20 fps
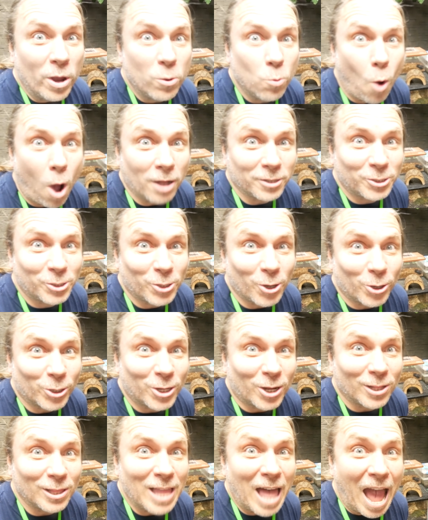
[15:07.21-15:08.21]
We watched our
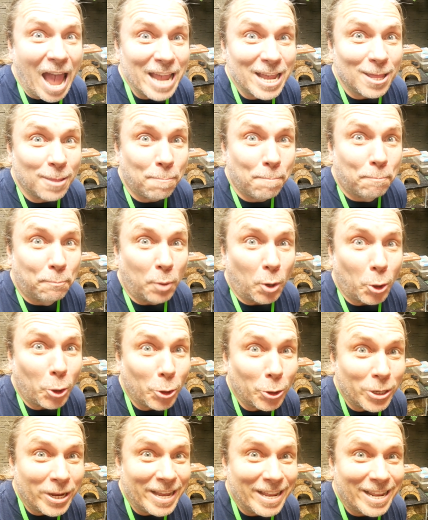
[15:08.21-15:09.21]
Goliath
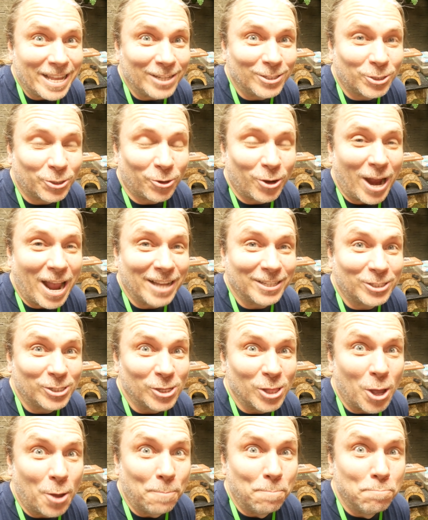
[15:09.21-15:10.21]
bird-eating
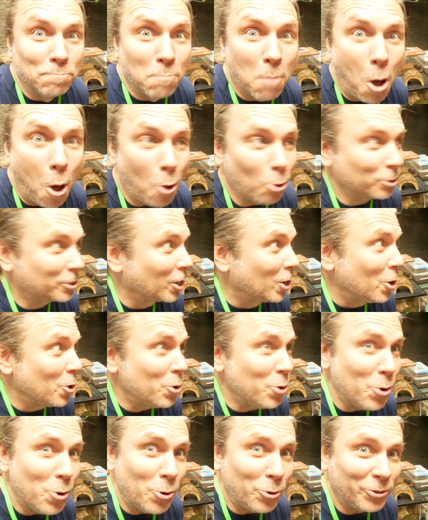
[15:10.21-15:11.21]
tarantula molt.
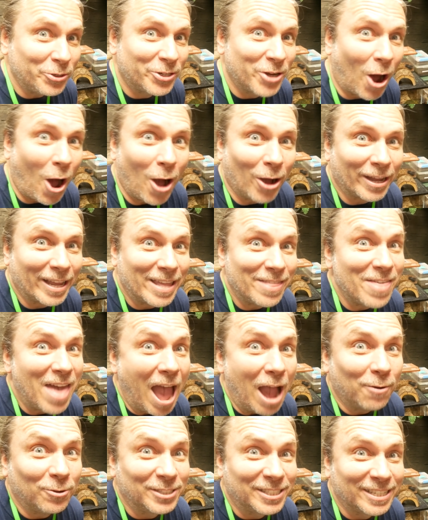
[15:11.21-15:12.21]
Hoo doggy,
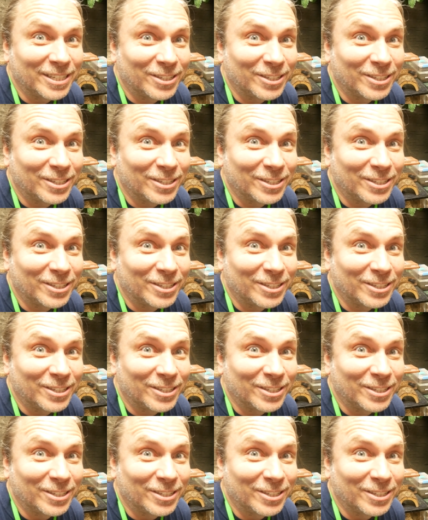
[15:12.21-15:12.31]
that was